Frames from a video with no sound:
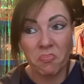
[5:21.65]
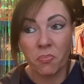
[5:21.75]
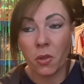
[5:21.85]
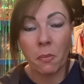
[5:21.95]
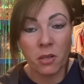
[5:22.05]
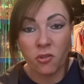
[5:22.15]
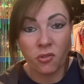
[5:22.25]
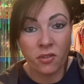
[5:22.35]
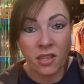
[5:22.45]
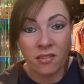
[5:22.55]
Probably
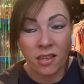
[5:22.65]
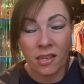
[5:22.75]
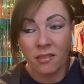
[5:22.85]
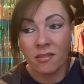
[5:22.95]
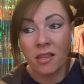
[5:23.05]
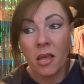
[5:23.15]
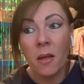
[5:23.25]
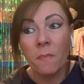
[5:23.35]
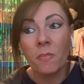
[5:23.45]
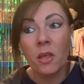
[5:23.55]
doesn't exist.
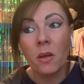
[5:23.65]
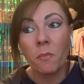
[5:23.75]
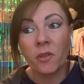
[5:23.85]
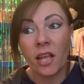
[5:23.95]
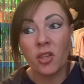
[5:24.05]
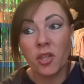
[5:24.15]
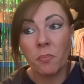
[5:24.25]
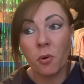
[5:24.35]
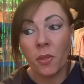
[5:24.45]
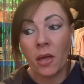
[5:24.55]
But then she
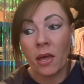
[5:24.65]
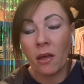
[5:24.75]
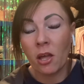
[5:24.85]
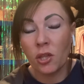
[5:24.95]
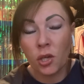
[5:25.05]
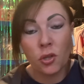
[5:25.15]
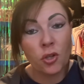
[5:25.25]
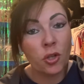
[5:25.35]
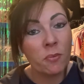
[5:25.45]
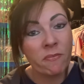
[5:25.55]
put a
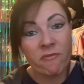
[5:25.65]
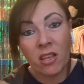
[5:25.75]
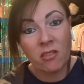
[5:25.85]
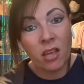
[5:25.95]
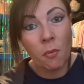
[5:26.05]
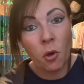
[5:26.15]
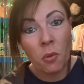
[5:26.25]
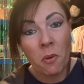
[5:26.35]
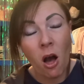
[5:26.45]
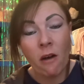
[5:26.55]
YouTube video
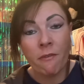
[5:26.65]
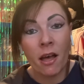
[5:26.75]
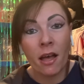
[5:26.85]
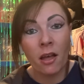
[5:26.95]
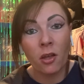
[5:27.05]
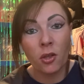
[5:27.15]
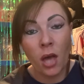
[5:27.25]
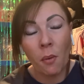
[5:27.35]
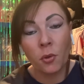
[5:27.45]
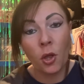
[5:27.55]
up of her
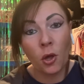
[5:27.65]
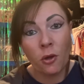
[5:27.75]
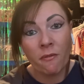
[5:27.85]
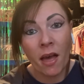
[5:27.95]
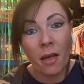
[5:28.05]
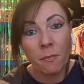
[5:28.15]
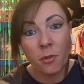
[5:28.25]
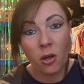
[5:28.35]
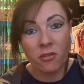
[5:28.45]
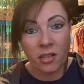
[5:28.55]
going over
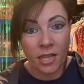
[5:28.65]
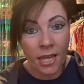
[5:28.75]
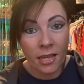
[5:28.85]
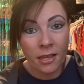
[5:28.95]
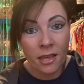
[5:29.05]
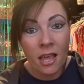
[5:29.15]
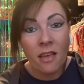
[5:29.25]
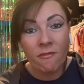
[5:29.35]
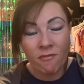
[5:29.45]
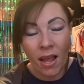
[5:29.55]
Prosser Lake,
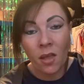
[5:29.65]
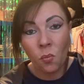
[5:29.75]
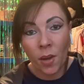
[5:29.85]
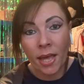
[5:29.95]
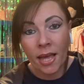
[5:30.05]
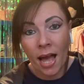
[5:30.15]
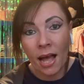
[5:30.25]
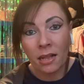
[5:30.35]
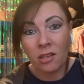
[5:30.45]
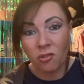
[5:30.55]
right where
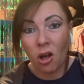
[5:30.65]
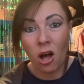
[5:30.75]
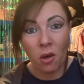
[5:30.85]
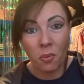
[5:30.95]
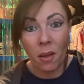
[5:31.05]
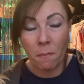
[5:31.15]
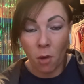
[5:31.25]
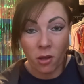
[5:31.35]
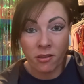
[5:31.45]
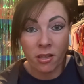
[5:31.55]
Kylie's car and
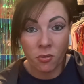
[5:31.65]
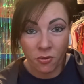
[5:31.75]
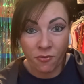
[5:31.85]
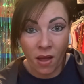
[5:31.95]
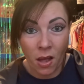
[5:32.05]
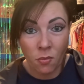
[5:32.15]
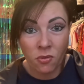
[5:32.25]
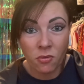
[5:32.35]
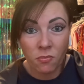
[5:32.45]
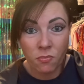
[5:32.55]
body was found.
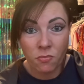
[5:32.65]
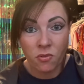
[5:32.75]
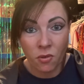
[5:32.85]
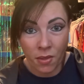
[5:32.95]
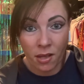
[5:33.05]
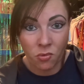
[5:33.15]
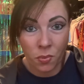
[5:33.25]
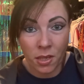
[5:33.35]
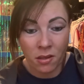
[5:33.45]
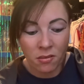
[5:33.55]
So that's
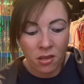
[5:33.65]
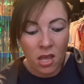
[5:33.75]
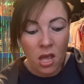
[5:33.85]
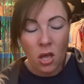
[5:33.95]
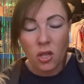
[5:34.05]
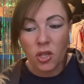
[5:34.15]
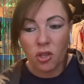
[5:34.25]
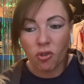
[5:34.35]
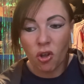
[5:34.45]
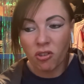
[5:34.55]
weird. She's
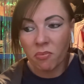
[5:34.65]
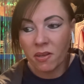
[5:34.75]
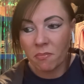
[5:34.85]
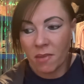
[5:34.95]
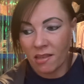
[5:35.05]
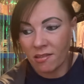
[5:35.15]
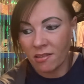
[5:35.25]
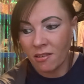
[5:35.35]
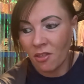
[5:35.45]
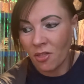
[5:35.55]
also
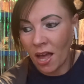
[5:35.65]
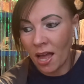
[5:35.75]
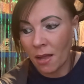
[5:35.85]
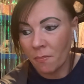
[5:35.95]
admitted that